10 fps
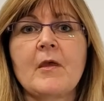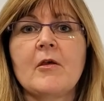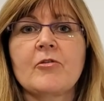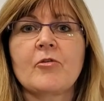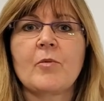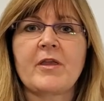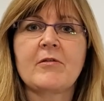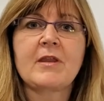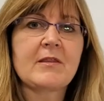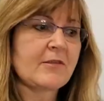So what you
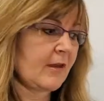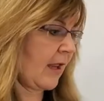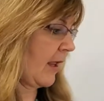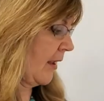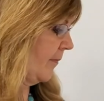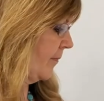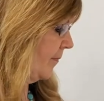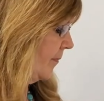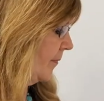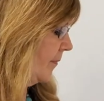need today
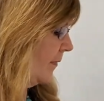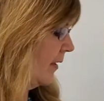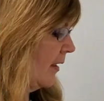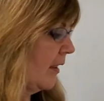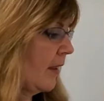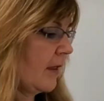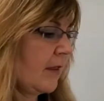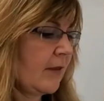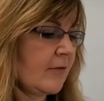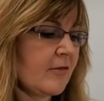
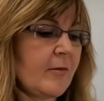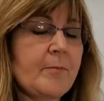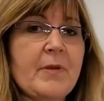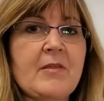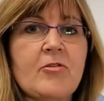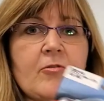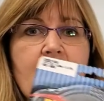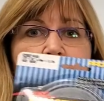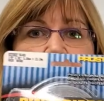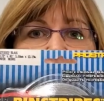is some
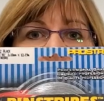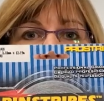pinstriping.